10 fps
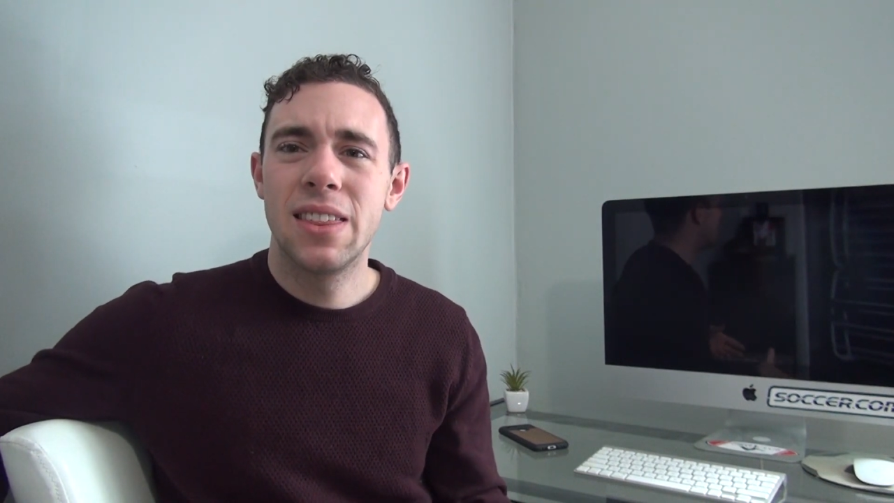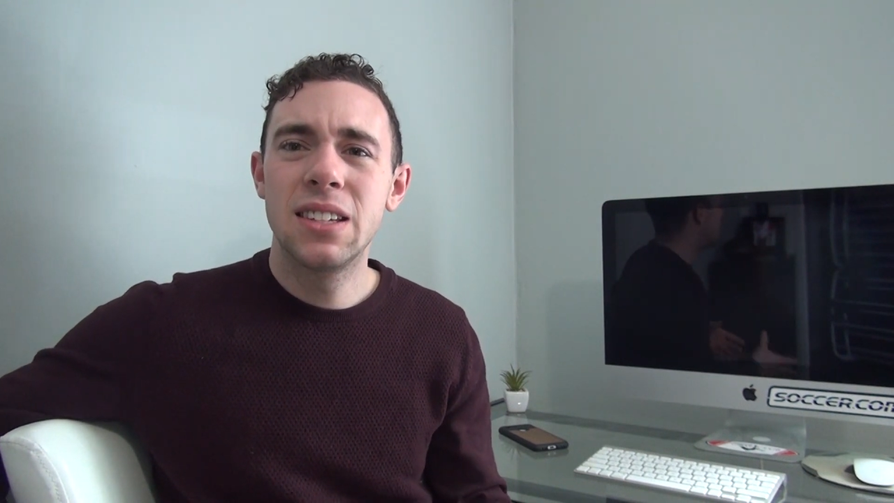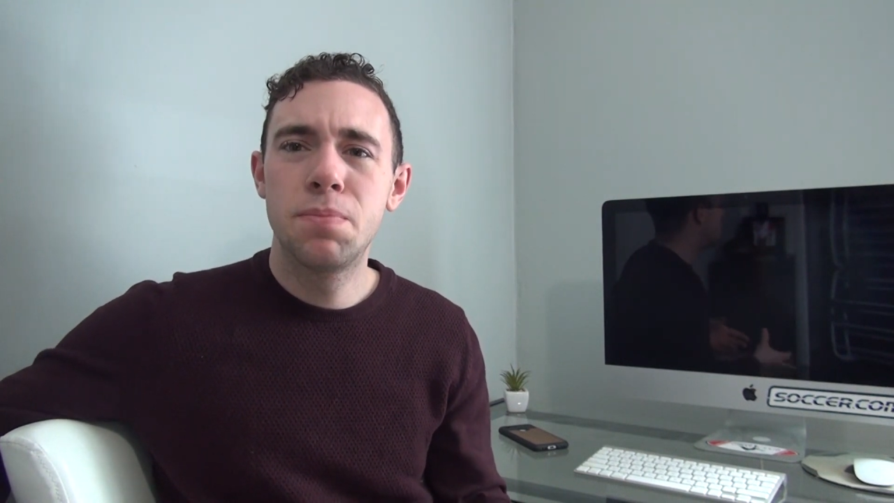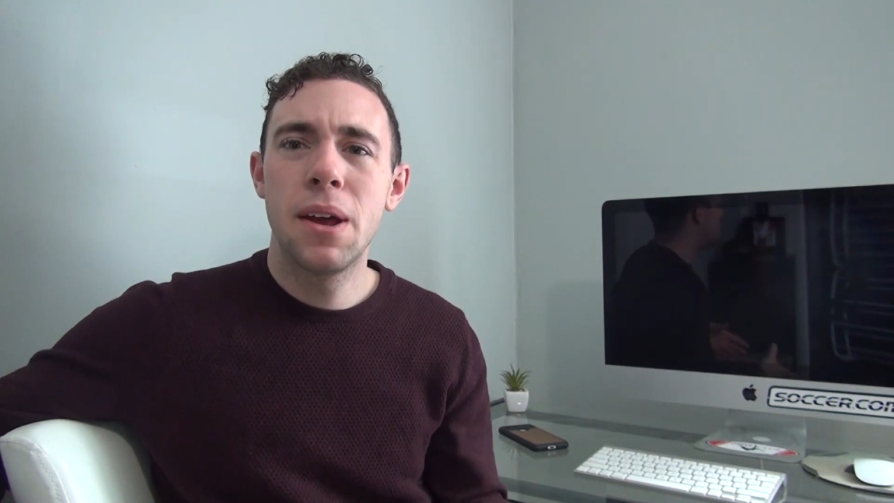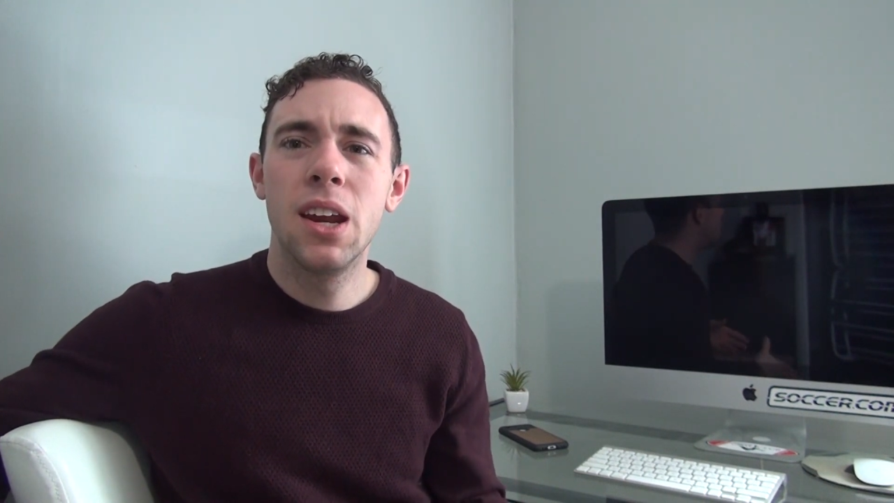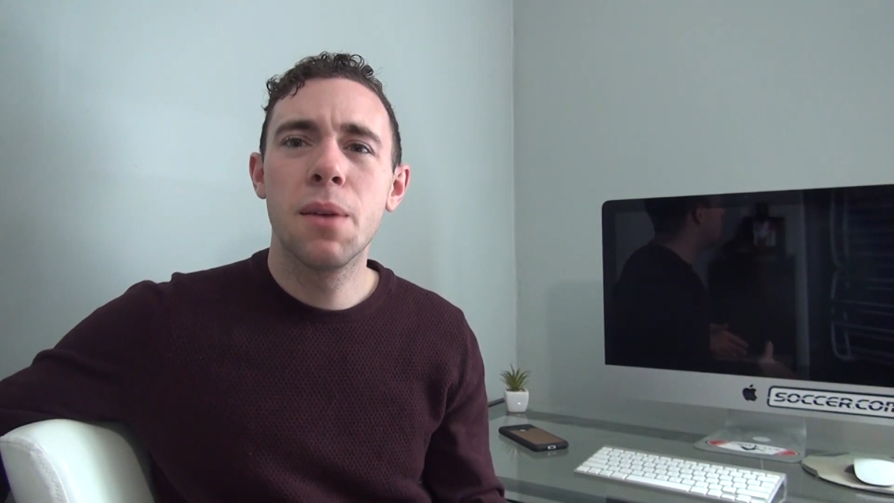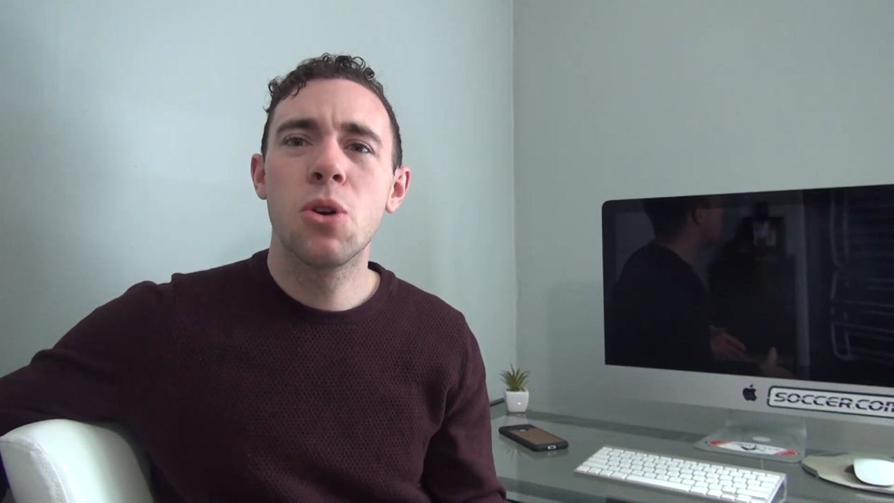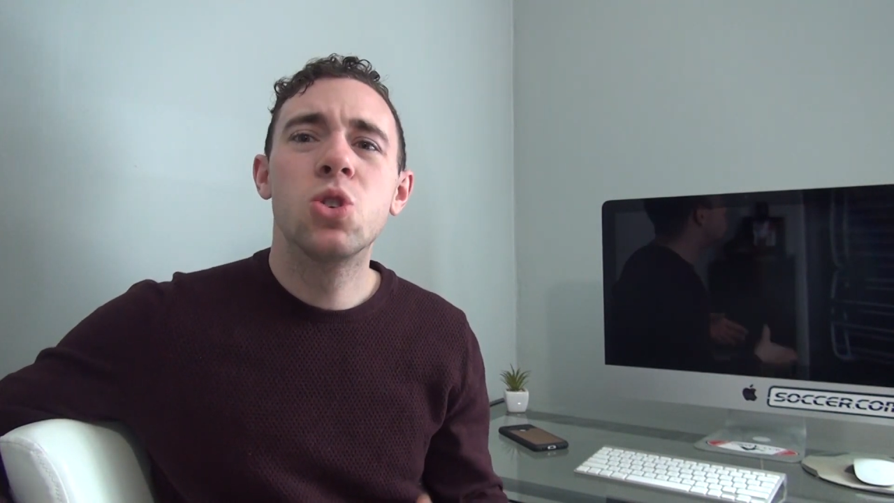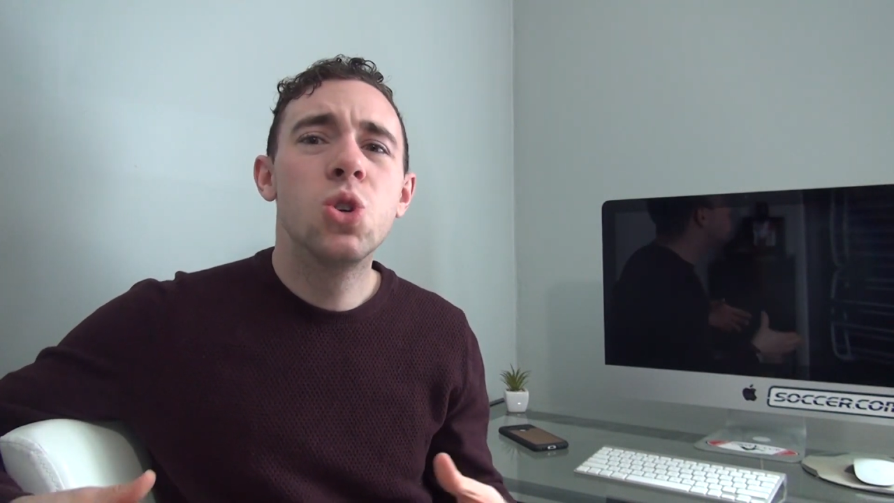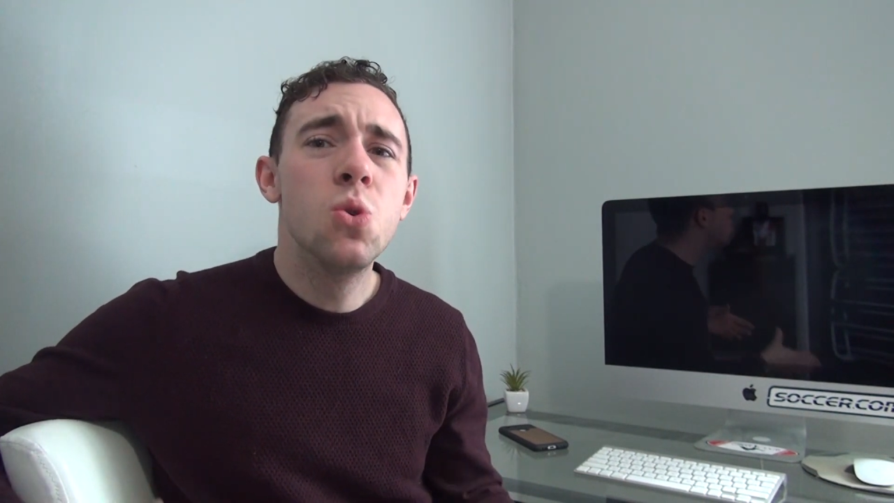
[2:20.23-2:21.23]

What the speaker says: That's spending about